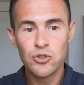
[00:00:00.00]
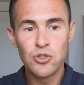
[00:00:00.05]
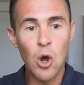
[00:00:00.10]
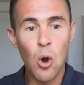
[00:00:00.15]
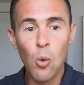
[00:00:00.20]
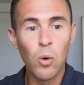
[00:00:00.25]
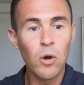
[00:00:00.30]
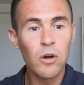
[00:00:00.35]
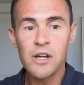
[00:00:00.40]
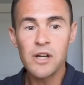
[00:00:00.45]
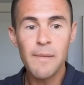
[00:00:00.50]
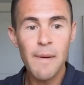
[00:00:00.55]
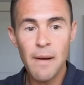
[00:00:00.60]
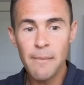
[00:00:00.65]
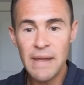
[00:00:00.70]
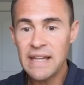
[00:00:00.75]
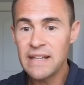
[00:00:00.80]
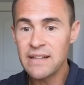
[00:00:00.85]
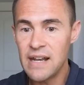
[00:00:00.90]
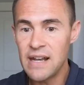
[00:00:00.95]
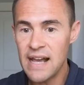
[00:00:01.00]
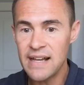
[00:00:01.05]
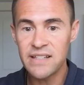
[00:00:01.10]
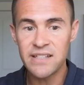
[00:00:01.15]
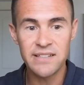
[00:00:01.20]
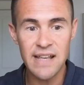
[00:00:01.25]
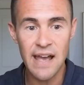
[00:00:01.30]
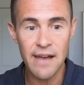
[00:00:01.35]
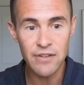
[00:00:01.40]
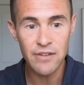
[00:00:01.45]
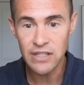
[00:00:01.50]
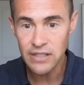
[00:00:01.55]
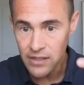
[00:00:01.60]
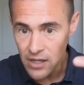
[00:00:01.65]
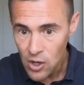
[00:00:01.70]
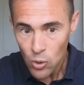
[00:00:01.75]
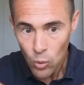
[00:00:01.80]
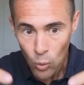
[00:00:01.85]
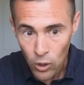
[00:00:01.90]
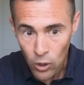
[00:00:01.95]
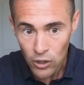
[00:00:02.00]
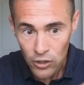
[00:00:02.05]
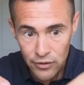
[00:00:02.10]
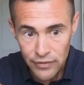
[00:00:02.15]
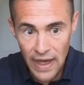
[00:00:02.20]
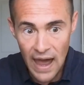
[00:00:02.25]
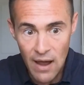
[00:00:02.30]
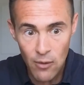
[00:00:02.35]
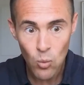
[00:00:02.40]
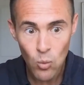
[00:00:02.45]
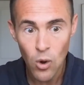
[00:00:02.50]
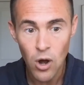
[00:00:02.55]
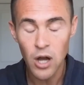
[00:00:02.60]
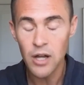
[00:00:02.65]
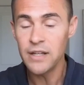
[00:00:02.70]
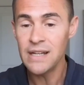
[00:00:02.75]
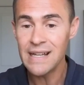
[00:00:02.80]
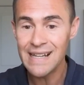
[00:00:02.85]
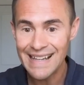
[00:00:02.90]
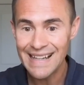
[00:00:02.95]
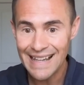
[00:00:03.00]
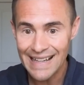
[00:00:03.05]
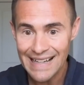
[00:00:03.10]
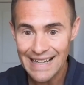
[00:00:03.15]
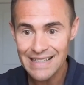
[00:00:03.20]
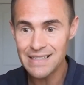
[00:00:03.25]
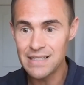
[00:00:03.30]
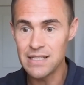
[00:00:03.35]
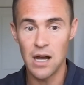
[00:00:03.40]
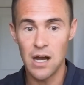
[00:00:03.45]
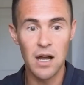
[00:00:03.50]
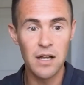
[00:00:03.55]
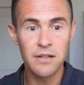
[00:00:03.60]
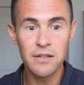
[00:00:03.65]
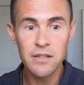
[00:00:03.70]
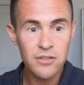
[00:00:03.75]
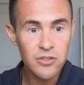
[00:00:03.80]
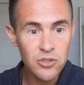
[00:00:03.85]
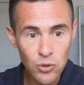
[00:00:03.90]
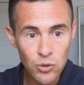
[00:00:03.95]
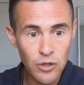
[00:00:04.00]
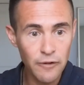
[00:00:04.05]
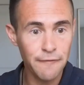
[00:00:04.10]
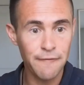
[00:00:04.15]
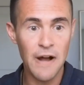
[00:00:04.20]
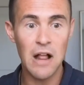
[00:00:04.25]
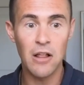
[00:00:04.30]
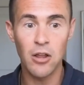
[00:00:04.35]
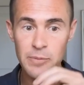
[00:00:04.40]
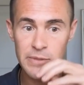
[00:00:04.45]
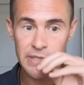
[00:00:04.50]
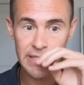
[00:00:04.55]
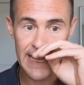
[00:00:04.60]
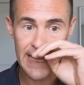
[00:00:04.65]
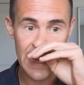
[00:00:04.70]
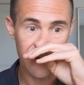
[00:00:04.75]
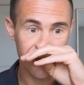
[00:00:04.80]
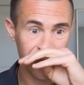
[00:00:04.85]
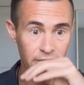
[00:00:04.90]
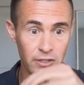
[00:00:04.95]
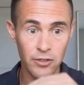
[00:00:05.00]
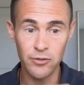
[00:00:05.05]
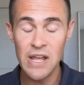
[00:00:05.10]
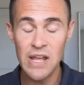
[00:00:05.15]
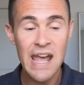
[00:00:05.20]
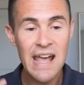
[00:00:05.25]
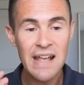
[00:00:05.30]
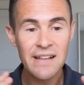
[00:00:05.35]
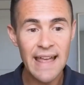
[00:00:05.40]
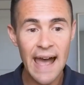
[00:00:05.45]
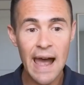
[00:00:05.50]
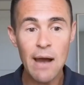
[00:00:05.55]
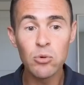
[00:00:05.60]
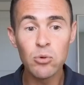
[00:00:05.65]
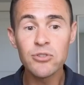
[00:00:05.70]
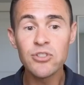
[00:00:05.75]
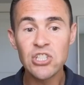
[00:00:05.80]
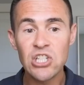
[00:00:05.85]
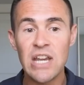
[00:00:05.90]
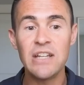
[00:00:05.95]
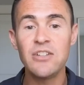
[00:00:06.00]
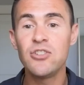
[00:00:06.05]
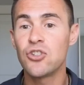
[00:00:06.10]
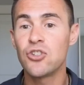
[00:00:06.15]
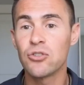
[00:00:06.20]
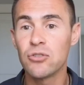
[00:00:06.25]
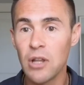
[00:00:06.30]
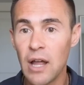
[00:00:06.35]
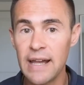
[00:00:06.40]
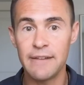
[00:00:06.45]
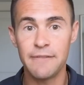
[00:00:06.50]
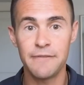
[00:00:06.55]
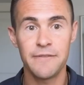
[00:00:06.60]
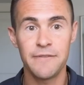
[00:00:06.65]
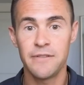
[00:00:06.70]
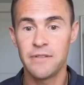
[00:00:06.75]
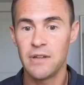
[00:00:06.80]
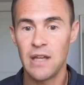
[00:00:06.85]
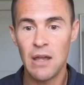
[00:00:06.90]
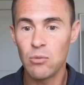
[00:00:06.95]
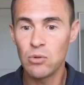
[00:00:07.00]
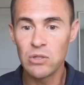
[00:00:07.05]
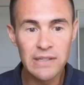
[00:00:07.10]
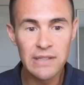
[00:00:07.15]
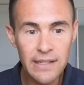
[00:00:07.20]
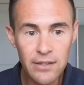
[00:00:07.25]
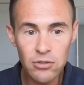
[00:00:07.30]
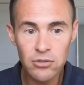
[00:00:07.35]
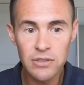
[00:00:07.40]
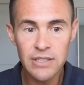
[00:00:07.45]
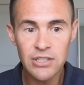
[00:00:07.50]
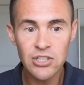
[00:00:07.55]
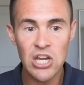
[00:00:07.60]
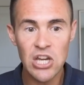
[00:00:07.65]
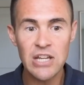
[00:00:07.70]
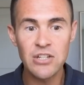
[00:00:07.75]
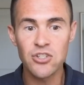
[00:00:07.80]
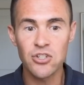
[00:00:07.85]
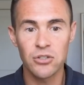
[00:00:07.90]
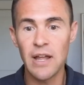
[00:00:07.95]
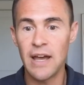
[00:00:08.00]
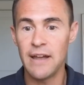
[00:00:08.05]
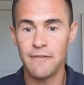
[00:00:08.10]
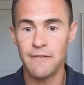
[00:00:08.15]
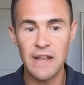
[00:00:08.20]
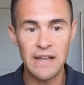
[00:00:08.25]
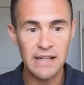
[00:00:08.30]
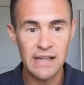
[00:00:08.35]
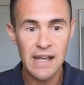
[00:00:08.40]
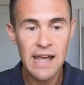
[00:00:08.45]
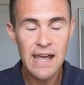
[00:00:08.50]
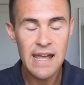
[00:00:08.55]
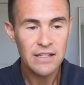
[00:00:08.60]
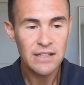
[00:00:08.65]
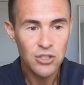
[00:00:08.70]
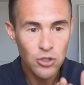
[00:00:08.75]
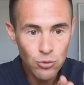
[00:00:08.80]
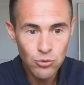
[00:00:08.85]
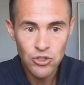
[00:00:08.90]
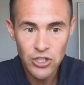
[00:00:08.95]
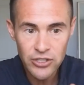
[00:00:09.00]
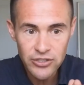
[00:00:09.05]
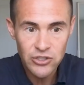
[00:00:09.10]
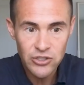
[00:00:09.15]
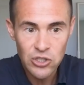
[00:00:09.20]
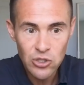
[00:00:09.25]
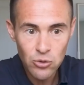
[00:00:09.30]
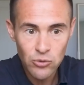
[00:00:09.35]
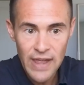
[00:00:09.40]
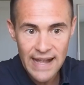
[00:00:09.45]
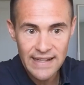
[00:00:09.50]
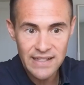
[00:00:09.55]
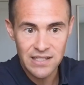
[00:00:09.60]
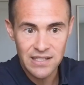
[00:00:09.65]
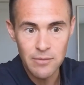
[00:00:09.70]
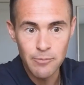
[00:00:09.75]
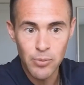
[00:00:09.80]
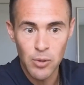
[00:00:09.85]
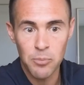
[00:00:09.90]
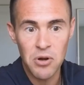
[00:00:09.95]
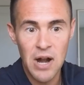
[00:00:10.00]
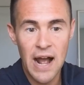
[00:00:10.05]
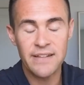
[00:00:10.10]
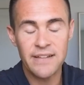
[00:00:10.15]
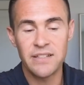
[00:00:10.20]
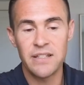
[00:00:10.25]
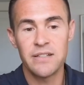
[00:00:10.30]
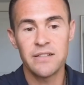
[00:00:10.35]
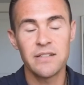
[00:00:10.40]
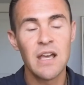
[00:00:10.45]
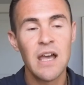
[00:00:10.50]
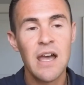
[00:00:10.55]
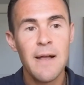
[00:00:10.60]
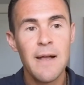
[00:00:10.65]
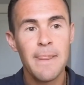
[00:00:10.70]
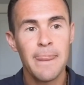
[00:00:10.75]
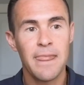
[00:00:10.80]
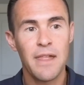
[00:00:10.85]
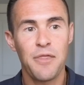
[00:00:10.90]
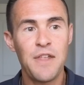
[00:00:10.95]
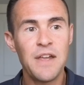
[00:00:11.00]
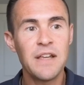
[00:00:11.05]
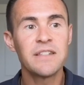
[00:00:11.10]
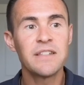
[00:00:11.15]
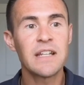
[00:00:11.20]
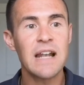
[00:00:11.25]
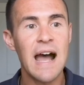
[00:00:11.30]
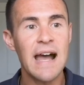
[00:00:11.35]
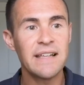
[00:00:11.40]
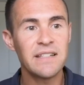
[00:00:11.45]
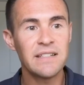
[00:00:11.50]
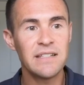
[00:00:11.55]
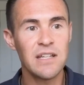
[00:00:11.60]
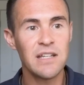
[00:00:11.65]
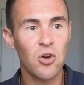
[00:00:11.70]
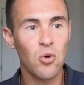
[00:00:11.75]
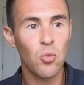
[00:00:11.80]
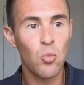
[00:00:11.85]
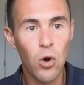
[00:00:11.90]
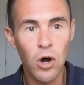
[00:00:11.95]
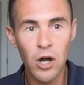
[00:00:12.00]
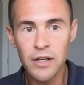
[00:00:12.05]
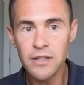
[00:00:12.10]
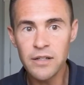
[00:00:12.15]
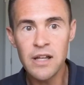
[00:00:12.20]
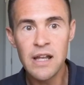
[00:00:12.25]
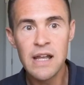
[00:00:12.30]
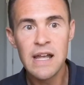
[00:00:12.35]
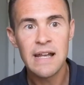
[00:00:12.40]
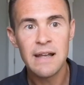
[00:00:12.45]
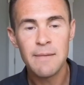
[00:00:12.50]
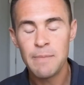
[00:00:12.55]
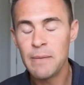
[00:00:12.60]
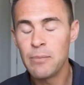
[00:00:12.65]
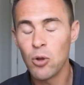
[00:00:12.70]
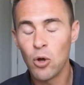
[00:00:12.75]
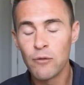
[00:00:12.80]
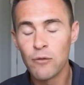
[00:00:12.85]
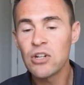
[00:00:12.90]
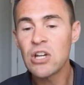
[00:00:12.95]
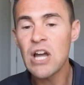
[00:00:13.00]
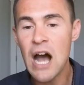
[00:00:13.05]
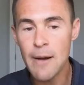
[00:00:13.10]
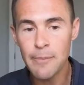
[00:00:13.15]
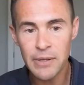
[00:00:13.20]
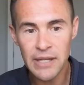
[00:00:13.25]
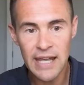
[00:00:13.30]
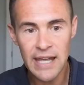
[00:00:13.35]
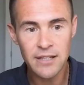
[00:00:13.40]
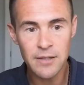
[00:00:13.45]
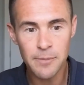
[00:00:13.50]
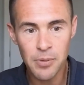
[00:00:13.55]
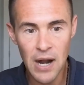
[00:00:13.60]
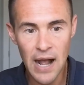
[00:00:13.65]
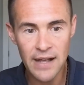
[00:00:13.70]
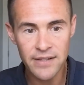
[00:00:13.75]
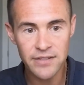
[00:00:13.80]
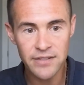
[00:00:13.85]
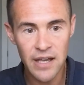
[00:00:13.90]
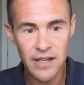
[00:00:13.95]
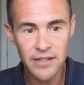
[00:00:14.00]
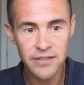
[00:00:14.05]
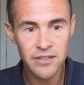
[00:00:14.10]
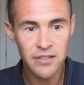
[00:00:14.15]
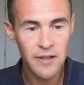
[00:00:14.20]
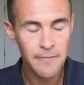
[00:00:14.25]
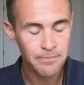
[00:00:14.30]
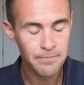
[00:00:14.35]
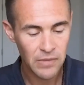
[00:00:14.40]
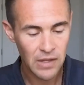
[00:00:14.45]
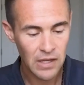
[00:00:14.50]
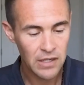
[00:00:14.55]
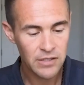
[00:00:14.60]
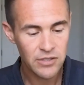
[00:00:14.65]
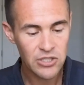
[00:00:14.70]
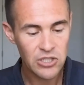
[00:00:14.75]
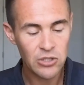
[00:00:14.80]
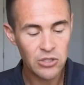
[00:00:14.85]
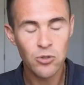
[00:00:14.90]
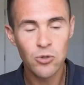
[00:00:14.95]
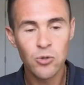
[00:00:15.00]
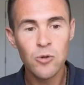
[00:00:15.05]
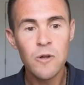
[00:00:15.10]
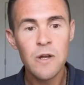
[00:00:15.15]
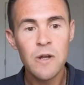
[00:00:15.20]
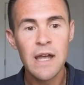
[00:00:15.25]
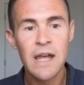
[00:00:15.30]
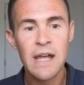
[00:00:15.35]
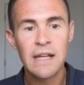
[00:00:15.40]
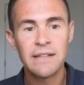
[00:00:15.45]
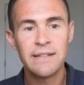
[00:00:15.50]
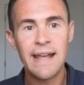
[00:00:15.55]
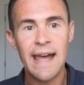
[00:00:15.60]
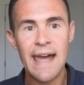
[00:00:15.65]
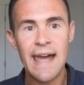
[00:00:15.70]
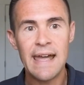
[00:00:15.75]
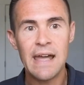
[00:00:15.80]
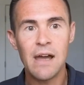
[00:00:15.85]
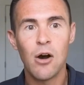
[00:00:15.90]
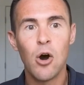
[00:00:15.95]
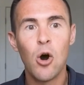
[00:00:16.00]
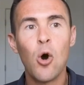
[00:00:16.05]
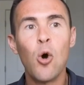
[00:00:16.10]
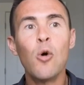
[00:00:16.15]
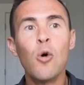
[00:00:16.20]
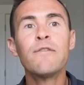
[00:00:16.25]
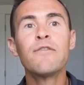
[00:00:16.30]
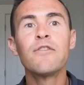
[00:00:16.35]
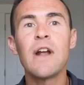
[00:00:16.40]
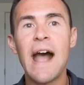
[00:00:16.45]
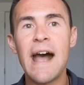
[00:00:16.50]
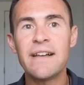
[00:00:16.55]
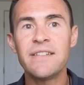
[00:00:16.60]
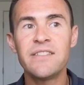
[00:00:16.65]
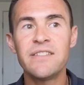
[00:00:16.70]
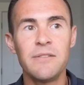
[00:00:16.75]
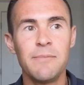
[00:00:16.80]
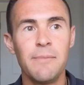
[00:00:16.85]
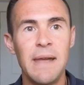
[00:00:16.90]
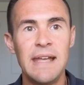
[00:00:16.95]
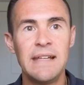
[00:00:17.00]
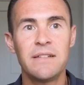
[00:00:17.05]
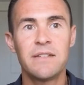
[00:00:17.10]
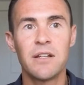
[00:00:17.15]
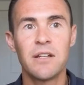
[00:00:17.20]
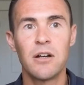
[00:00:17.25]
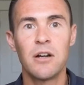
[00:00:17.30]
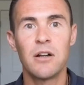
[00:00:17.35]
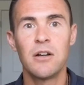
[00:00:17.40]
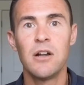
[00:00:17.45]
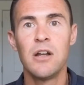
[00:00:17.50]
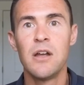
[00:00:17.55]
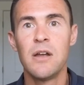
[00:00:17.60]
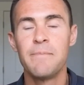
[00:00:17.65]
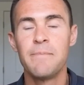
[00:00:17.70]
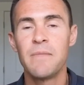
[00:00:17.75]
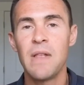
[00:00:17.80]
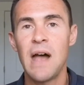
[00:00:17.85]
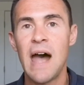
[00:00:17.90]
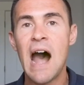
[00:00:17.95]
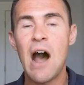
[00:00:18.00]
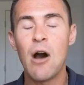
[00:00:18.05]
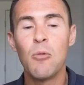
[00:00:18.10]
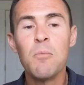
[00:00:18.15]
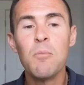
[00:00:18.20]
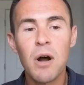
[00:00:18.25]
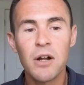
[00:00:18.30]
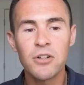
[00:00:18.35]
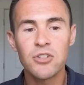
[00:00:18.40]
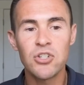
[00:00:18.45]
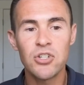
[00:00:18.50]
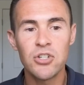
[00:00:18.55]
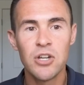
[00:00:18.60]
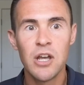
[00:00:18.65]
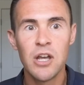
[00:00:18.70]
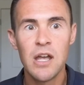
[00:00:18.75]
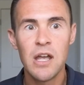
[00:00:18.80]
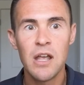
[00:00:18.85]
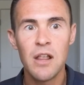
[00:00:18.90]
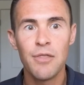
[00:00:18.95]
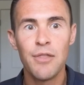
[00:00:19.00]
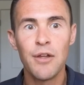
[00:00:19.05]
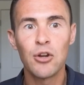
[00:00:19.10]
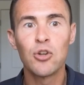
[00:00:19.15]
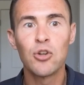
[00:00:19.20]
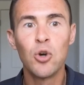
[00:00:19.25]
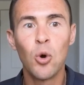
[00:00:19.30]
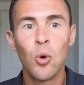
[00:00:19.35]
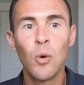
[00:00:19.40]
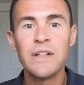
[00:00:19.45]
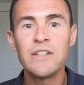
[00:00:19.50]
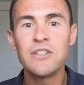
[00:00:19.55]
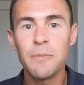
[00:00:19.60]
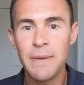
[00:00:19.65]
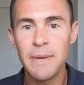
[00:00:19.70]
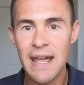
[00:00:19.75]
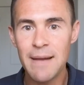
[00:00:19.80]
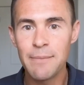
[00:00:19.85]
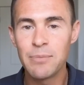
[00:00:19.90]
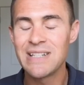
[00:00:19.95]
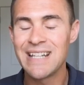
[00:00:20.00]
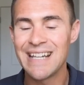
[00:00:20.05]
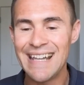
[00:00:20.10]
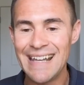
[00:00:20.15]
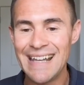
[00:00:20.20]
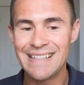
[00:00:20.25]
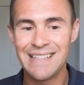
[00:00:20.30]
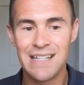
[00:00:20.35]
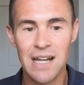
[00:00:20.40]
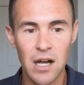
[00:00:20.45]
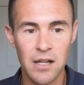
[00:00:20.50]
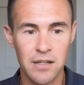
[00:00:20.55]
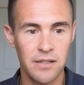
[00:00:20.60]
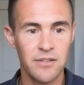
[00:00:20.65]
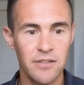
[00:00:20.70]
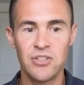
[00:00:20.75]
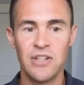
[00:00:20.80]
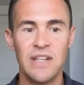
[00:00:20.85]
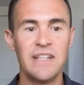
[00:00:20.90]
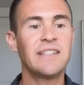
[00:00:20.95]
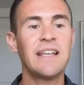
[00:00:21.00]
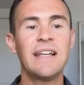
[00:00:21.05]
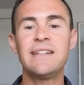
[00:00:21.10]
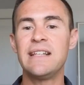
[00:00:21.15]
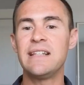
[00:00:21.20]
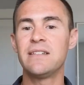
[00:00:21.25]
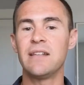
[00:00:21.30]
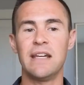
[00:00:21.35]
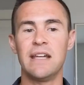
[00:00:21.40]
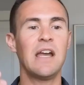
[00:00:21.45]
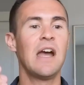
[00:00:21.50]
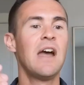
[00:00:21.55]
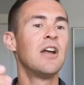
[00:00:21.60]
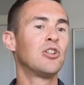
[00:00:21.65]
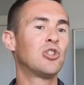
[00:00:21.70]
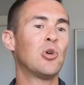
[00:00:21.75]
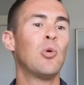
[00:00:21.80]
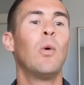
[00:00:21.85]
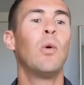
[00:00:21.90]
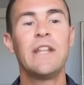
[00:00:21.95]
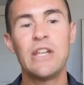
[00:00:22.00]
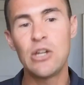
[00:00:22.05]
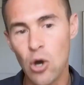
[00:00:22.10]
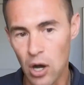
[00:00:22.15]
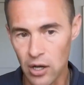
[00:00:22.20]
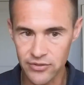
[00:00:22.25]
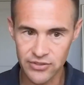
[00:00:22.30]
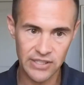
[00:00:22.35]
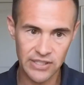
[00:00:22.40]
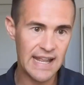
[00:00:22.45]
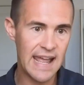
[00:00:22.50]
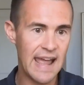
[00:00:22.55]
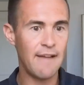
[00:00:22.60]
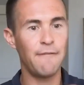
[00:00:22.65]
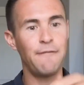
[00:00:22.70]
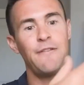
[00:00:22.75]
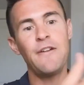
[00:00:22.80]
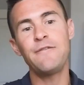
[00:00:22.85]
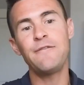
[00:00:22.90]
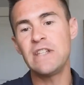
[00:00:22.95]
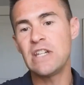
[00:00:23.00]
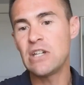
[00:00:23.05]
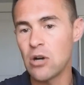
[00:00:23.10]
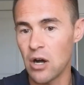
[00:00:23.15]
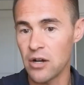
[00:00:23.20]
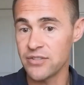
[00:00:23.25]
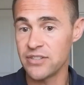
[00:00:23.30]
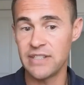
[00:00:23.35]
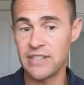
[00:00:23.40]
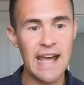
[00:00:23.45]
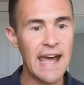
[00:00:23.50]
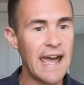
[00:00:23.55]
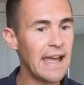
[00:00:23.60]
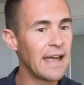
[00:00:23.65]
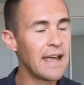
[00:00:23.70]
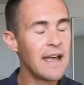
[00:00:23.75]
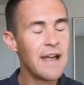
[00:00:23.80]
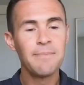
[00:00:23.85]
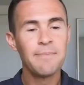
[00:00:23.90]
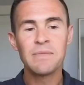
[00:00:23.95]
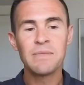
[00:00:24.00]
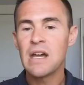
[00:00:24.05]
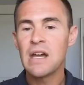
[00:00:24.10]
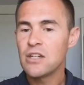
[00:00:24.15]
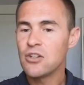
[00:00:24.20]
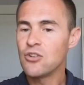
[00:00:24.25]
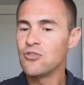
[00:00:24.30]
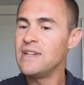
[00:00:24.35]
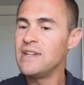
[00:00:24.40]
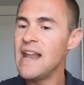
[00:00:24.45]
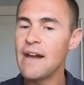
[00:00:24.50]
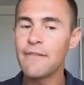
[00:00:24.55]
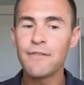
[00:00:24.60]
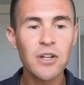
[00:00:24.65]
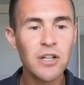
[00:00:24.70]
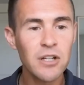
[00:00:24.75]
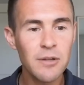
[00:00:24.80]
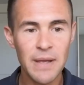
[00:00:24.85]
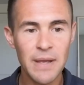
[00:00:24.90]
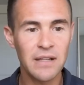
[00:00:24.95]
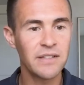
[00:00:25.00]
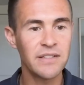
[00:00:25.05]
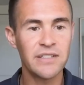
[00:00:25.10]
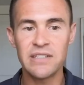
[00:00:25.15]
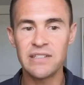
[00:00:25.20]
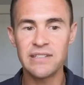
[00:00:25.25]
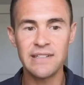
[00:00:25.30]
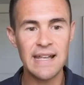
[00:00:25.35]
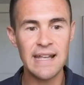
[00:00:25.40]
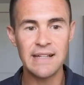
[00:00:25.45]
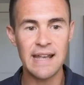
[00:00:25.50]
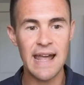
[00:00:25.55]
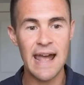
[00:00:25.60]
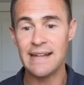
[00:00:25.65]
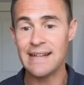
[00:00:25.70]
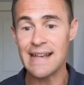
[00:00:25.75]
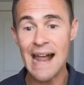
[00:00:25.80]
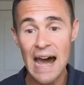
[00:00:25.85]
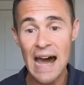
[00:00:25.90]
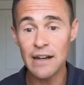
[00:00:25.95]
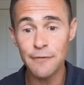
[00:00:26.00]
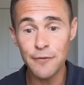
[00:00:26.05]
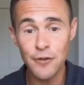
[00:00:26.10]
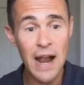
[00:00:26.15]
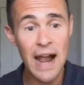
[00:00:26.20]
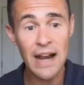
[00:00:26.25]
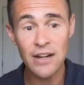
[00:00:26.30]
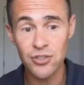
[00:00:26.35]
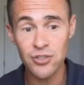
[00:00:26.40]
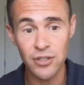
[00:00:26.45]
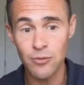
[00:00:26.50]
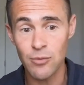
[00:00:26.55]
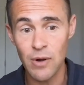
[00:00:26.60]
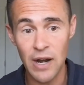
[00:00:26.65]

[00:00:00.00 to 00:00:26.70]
Don't worry about making the next 7. Work that 1, get it done, do your follow-ups in the afternoon. That will change your life. It will literally change your life. And you just do that simple process. The things that I see are 1, people overcomplicate the process. 2, they overestimate how much they're going to be able to get done. So they set these like 20 calls a day, 50 calls a day. You're never going to be able to sustain that. Not if you're actually